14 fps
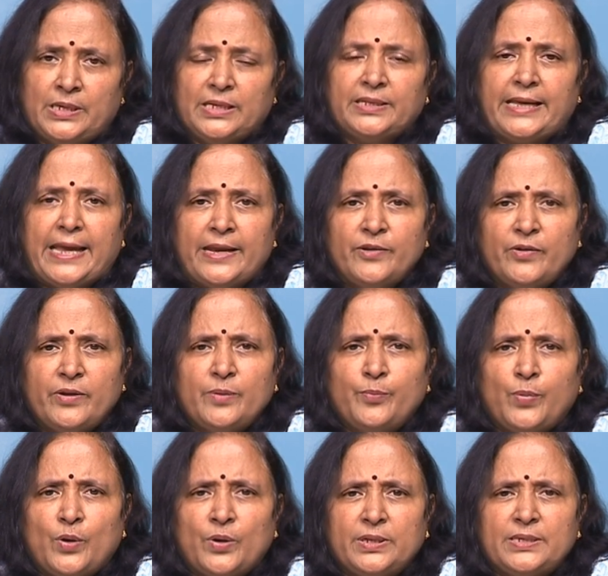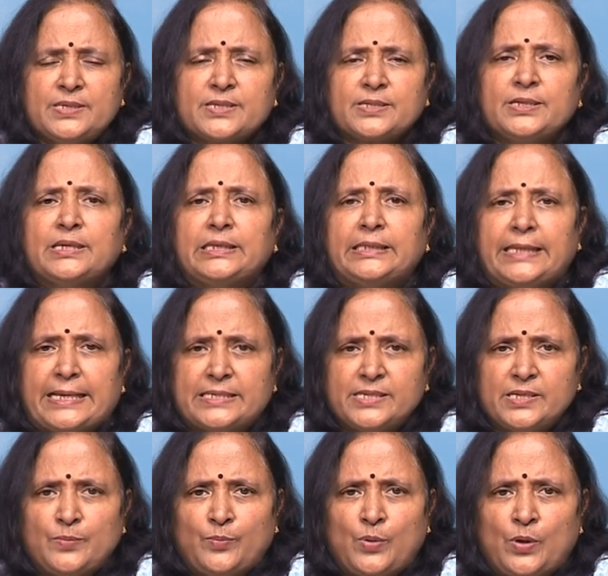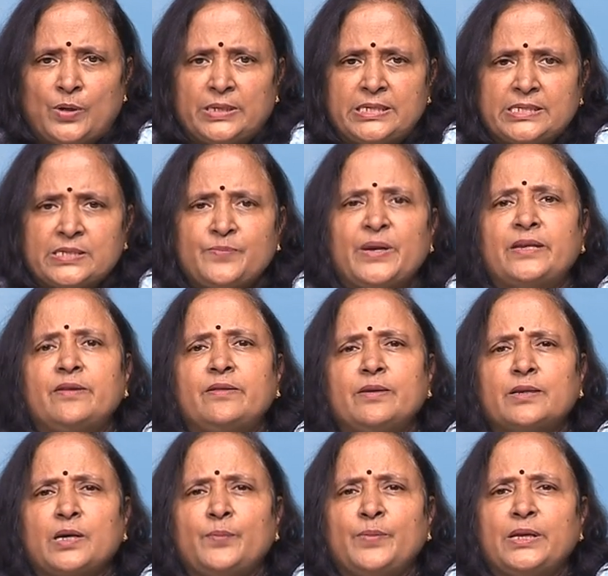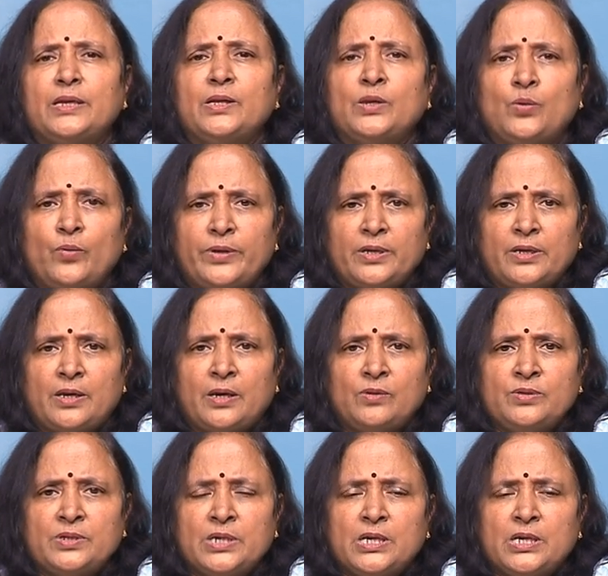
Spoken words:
the entry points, the exit points, material coming in, going out,